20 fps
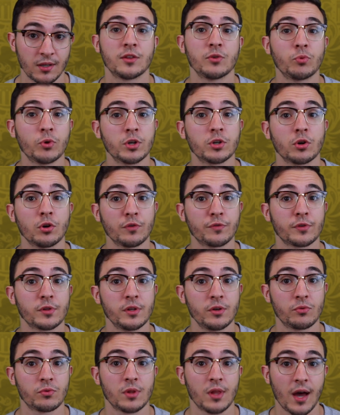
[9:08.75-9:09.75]
They weren't
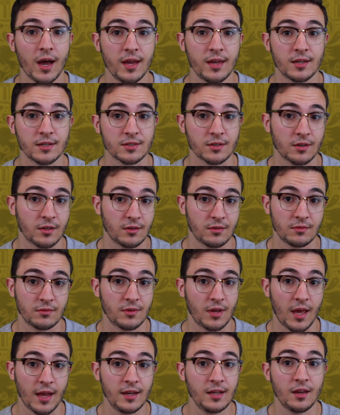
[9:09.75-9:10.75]
overly reliant on
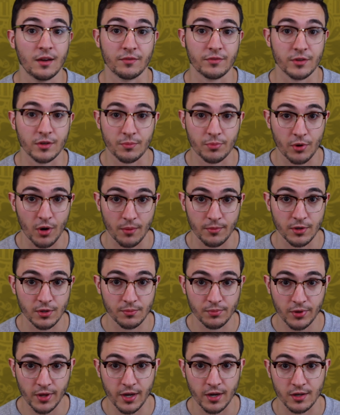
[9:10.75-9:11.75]
any of their
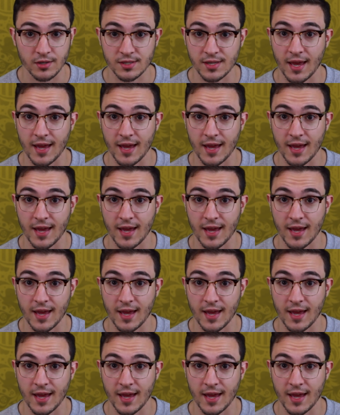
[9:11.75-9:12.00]
prominent players,